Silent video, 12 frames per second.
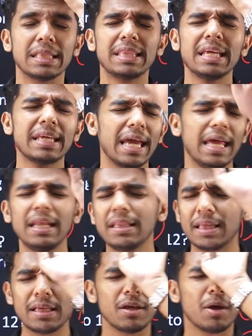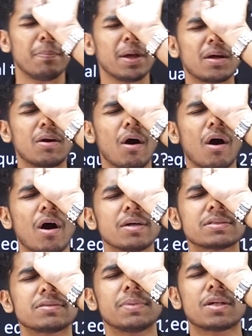think anything
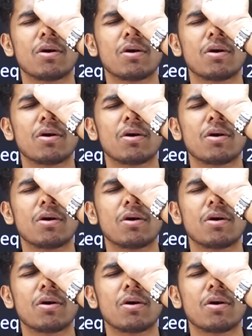because